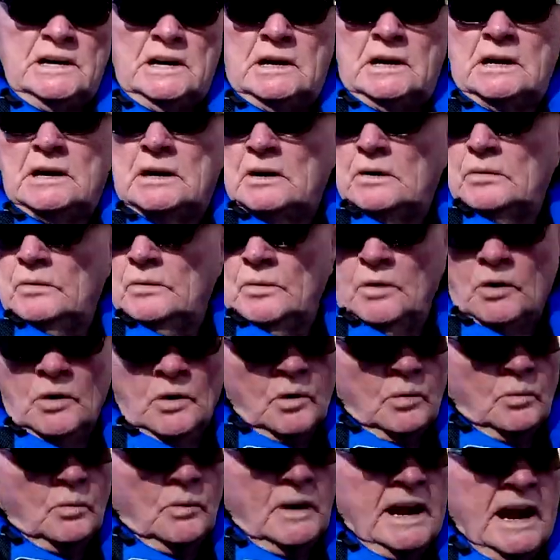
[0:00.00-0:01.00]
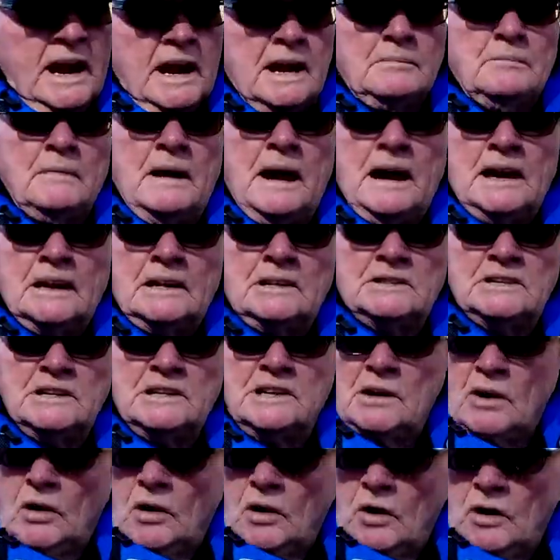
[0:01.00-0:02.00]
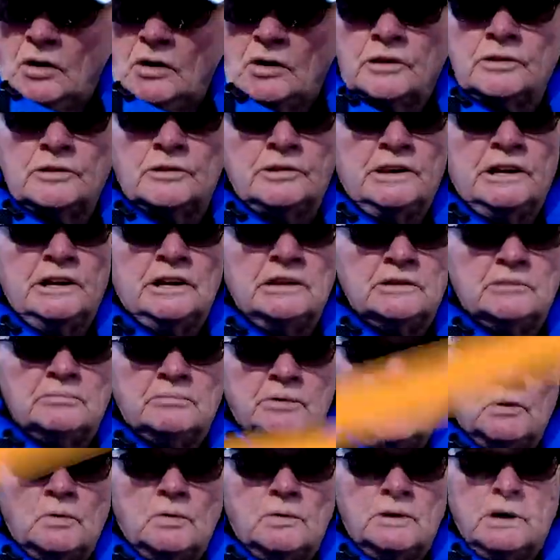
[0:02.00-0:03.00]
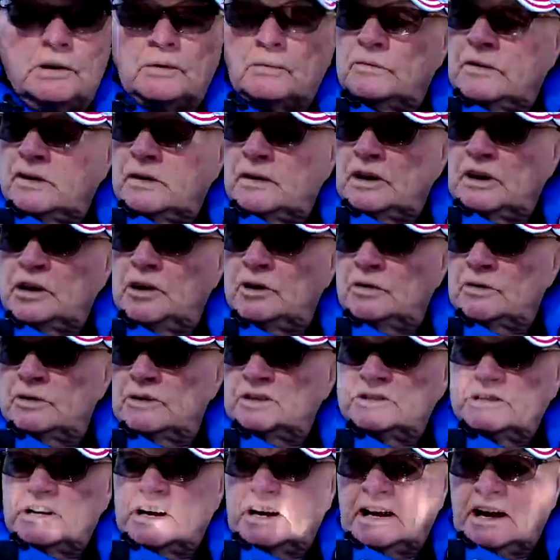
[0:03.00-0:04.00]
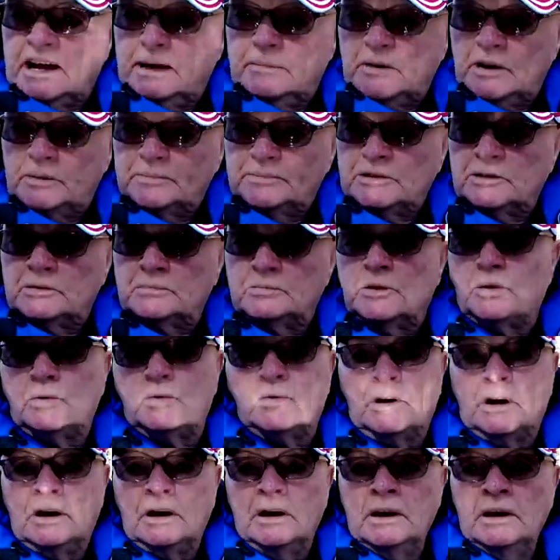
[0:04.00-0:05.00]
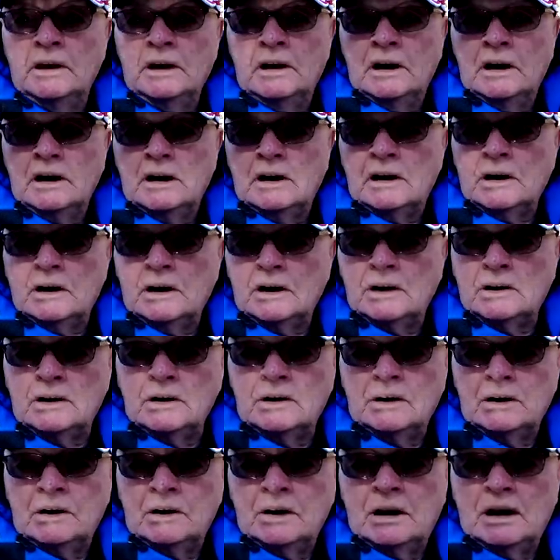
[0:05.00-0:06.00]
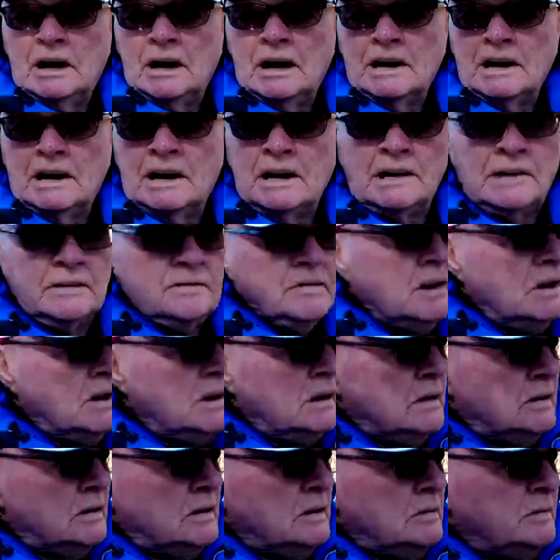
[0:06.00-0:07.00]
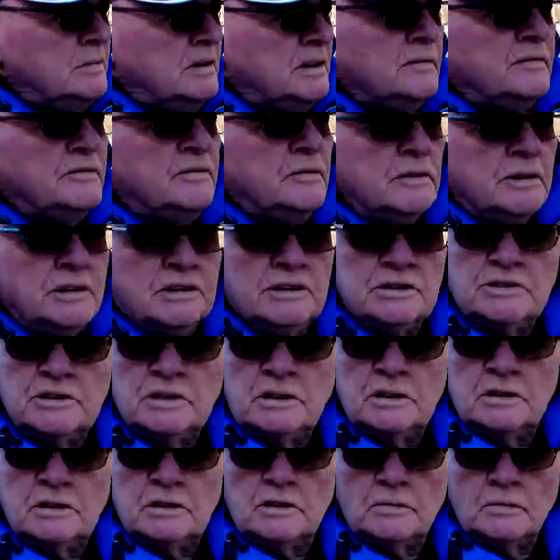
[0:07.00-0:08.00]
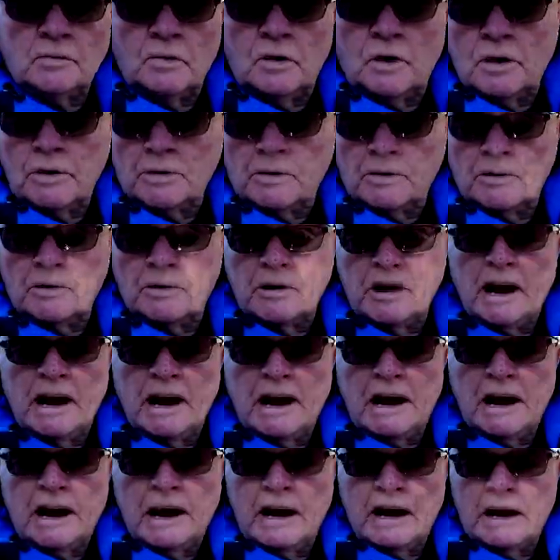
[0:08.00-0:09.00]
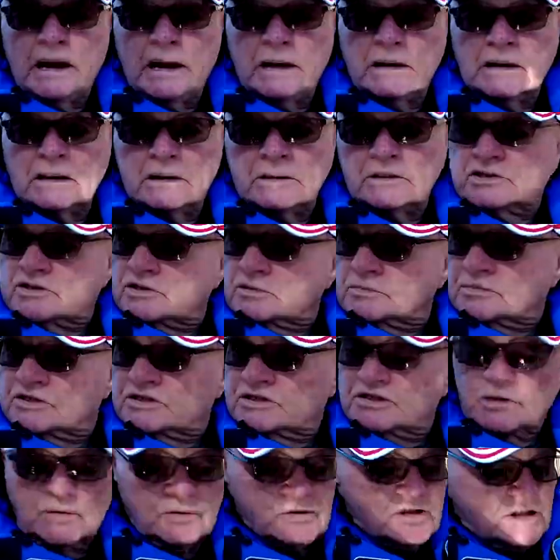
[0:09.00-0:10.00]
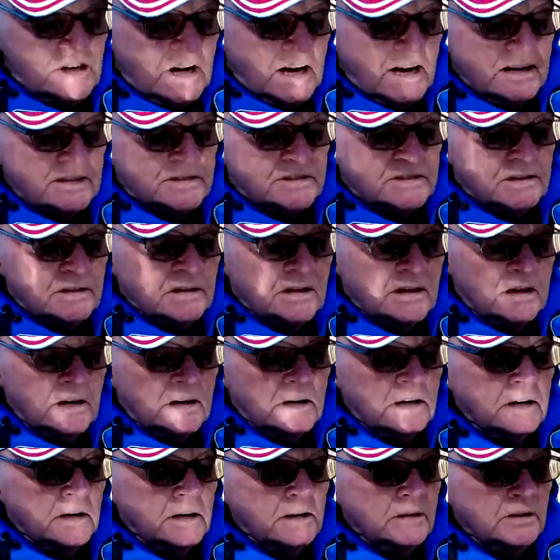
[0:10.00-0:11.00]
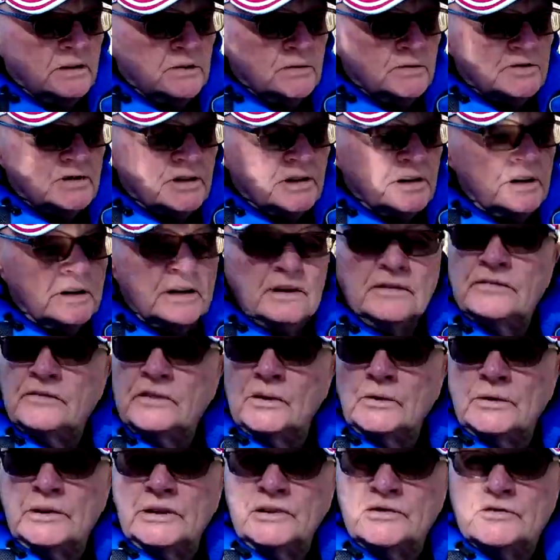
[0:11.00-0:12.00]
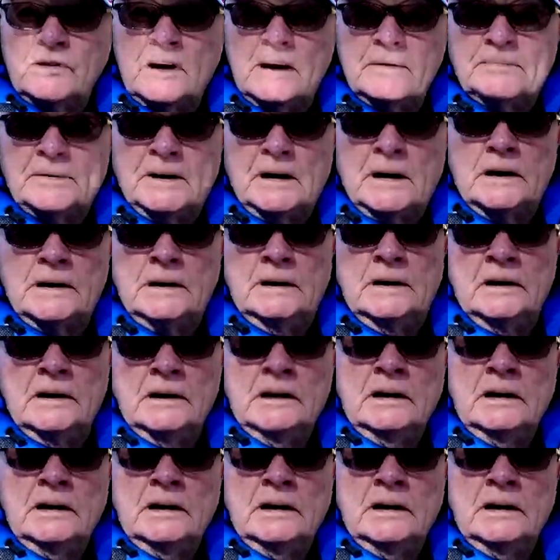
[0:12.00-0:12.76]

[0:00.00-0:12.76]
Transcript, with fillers: Uh, we had manatee all underneath the boat. They're very curious. They came up to the boat. Uh, I got a, a, little bit of footage underwater and uh, some still shots uh, using the floating tripod.